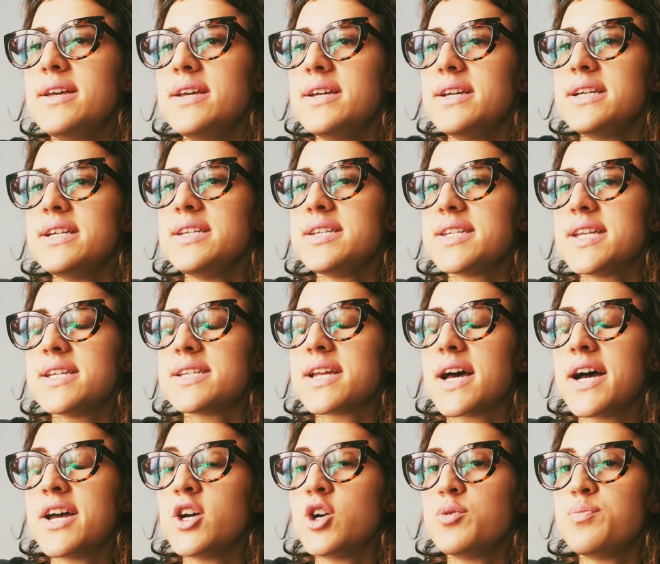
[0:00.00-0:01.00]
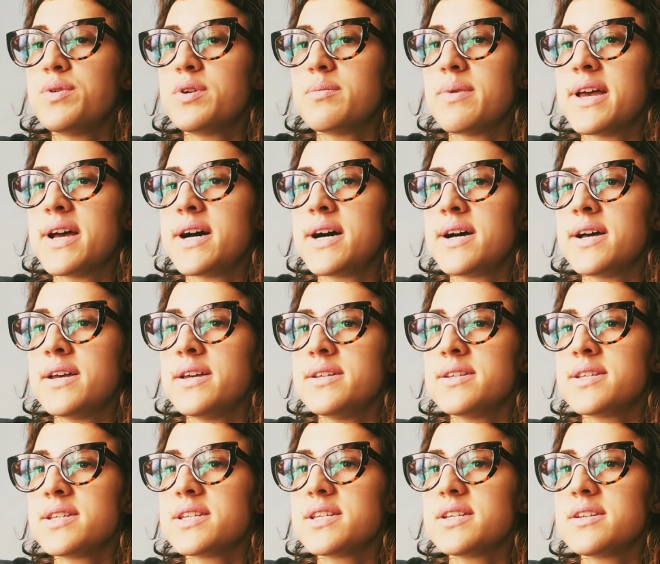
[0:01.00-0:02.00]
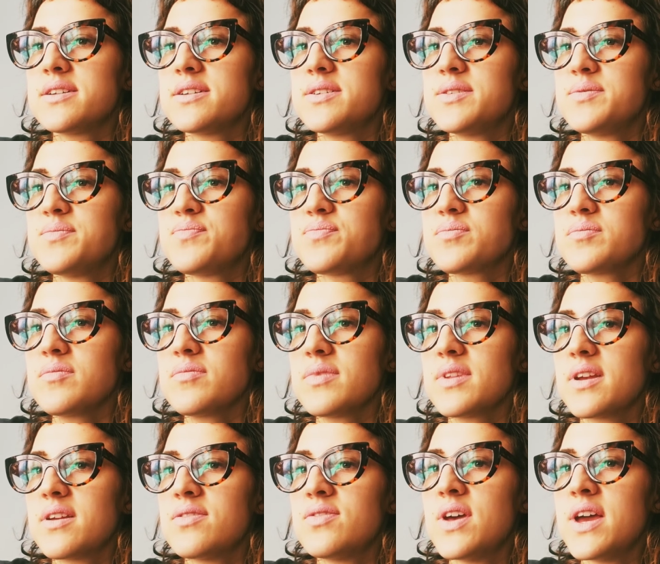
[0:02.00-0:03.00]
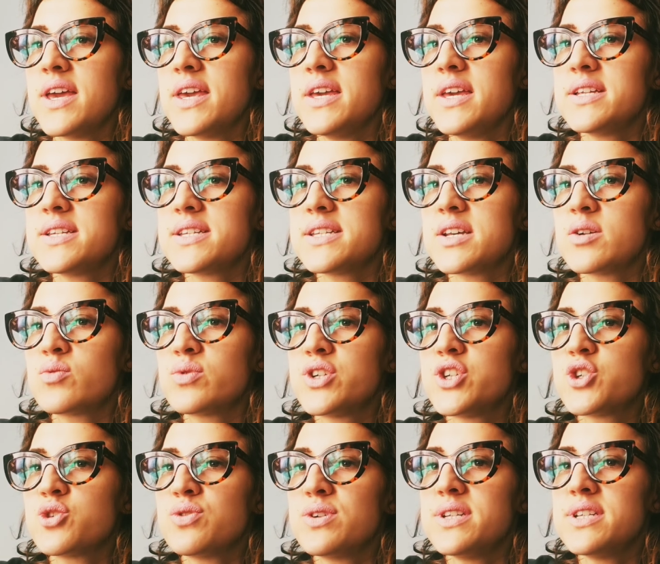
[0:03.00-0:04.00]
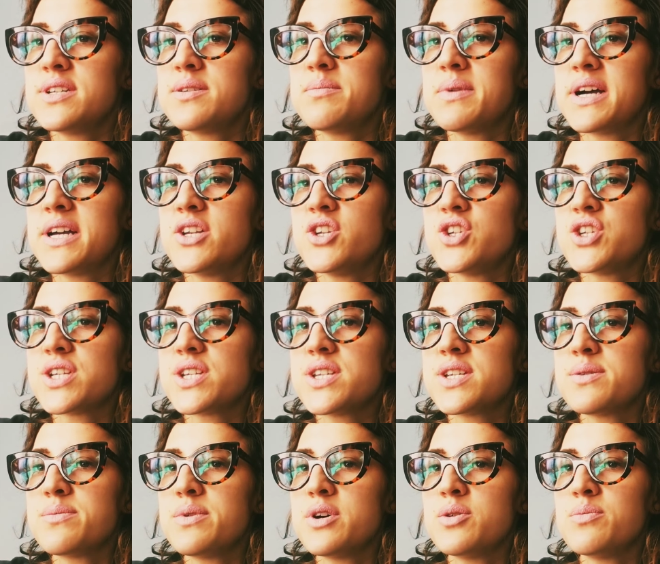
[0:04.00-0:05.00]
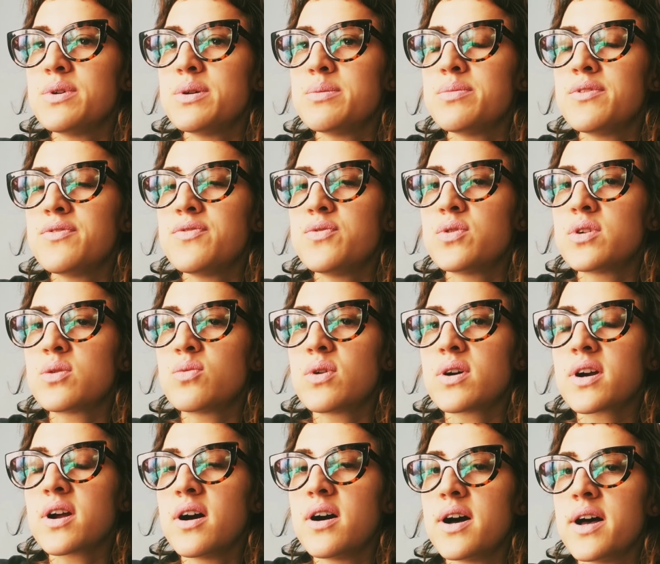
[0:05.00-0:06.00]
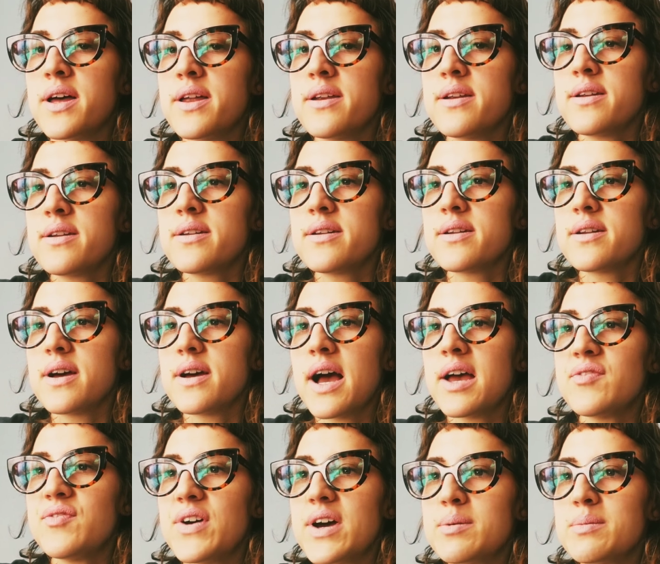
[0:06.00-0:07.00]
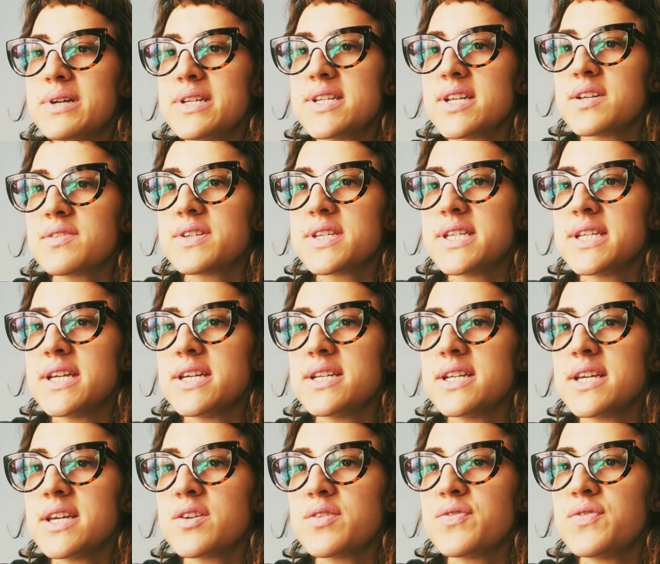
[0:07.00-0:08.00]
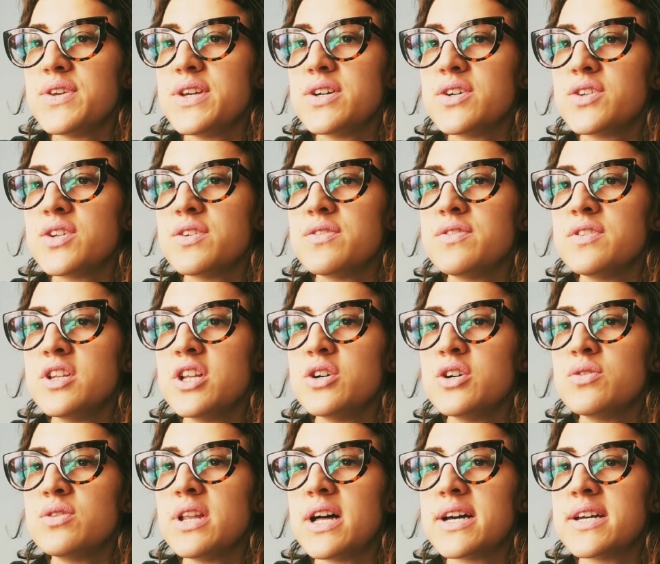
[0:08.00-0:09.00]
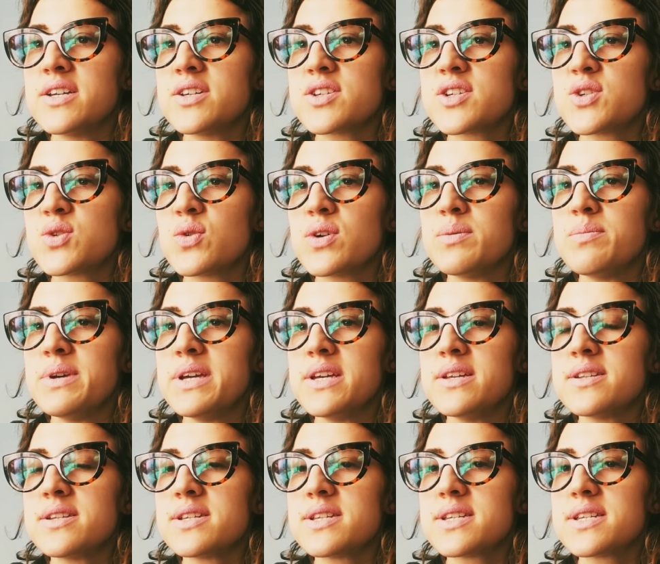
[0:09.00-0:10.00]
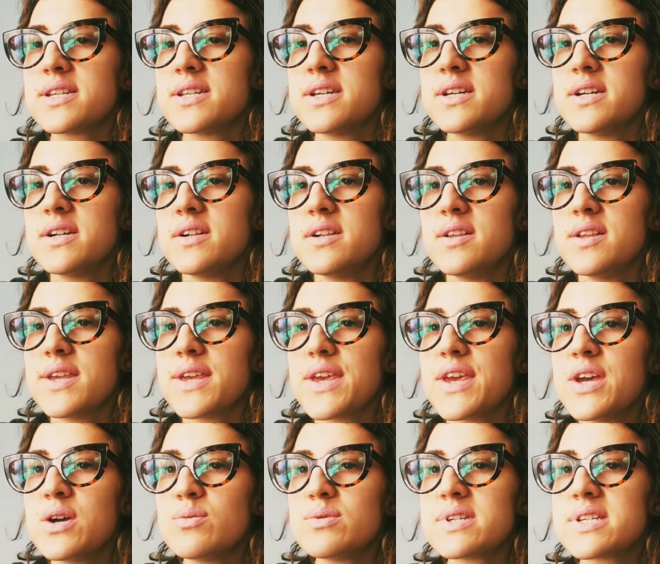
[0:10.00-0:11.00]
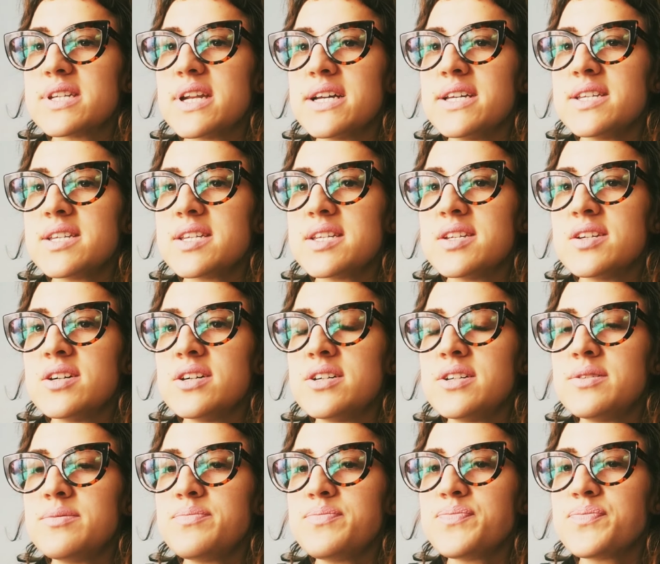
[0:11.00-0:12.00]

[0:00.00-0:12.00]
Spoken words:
He says, "I opened my eyes. The hands that were joined in mine just a moment before were gone. I found myself standing in a field of low-lying soybeans. It was night still,